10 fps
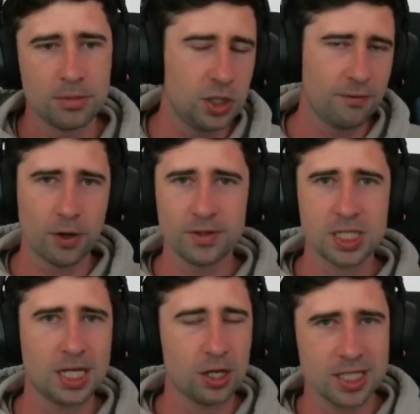You've
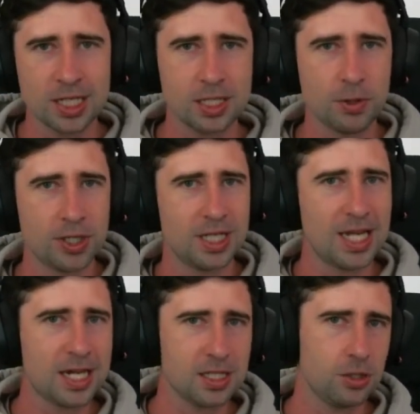obviously got Sunspot in the
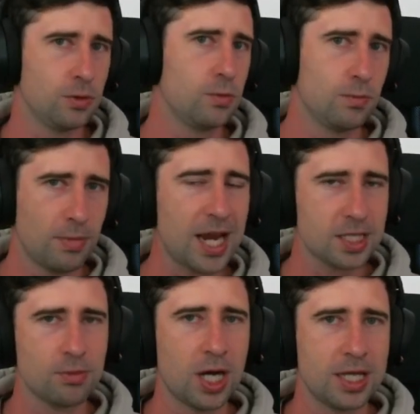deck to
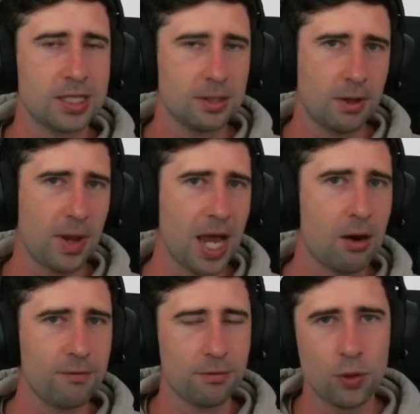maximize the
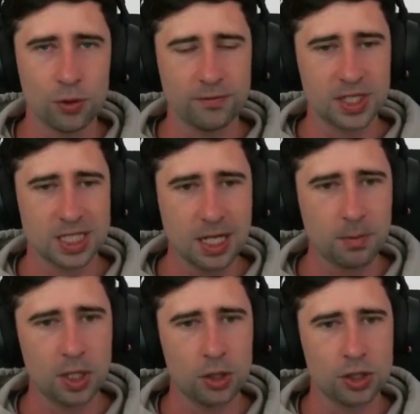power from all of the
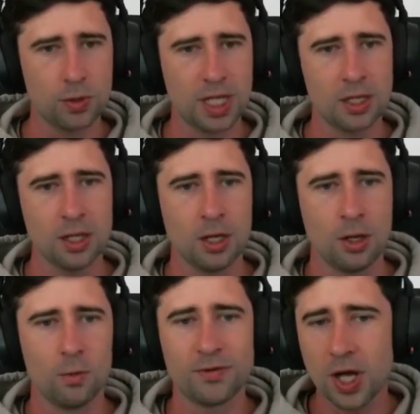skipping you're doing.
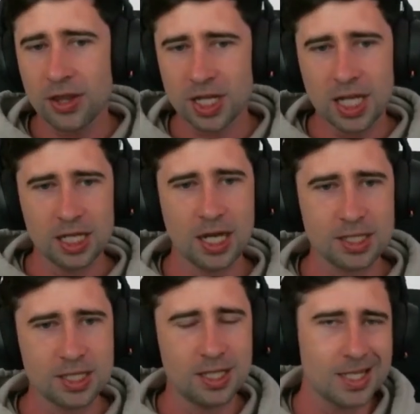We've got other key
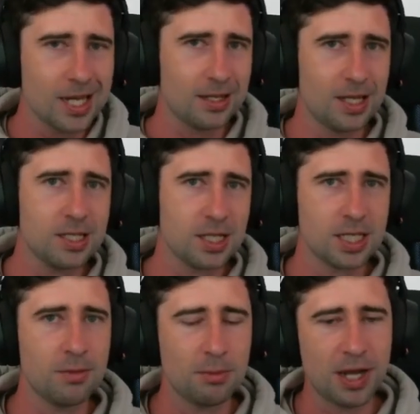cards in the deck, and these are
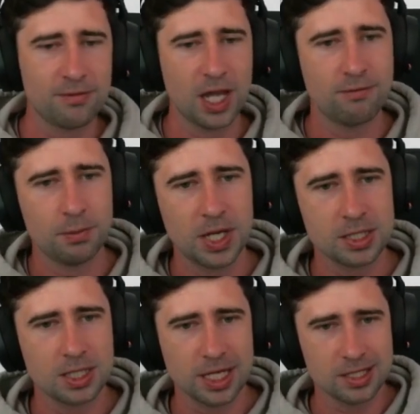some of my flavor
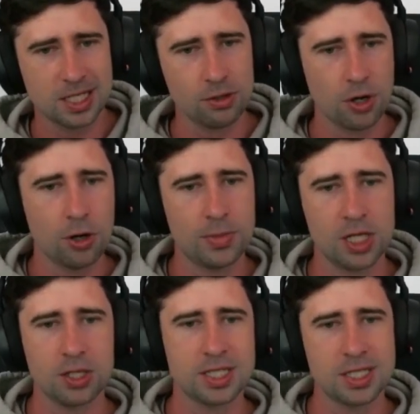picks, like Zero,
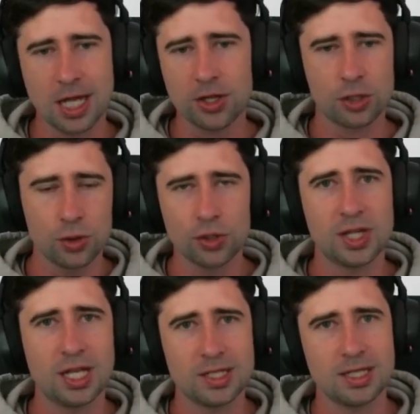because there's other
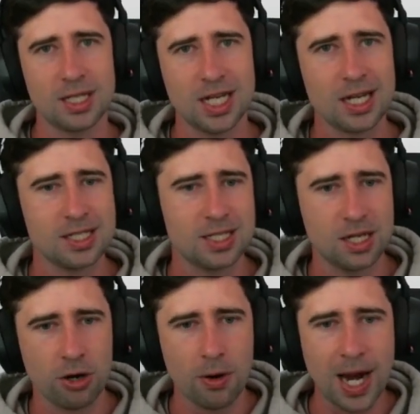good things in the deck to
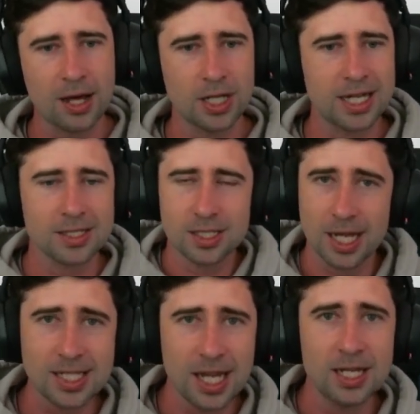zero out, like
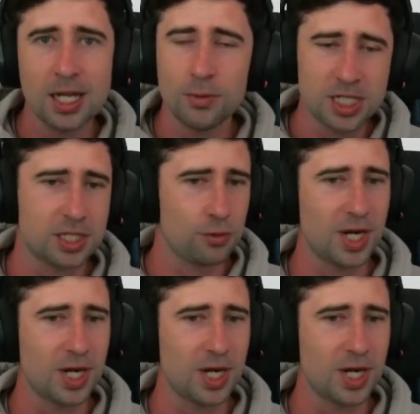Titania, which is a